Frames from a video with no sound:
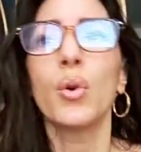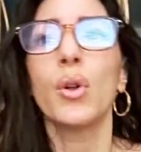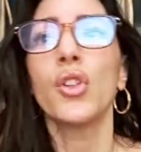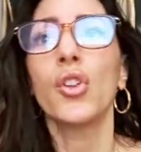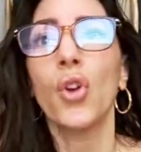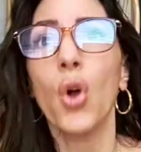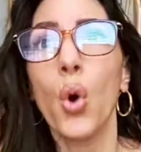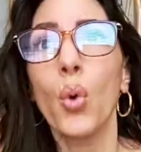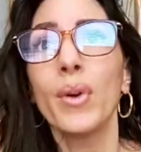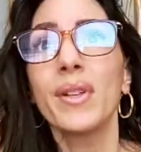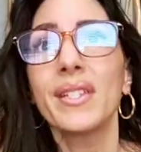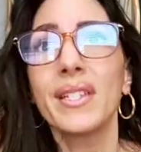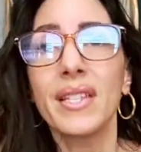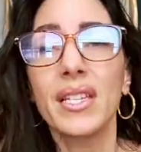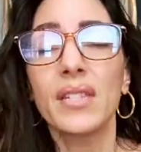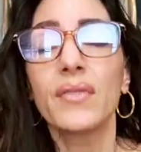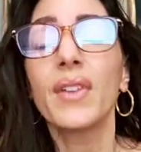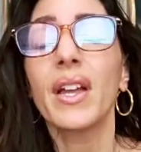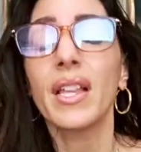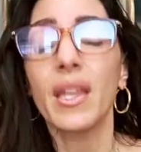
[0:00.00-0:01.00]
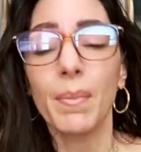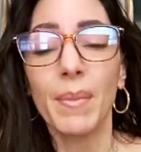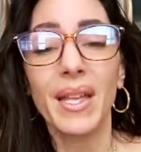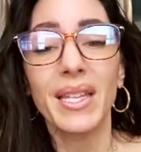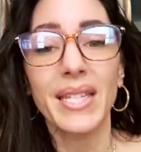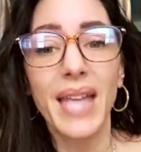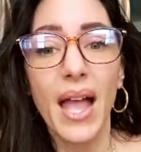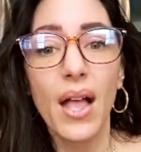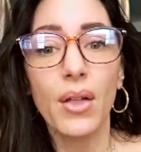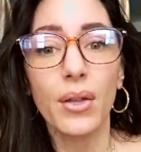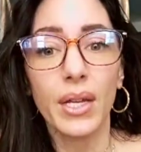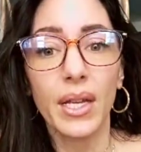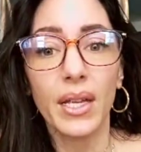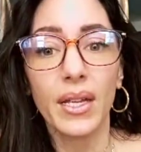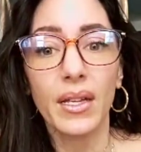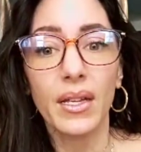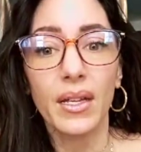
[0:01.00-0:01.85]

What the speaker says: And you're always in this victim mentality.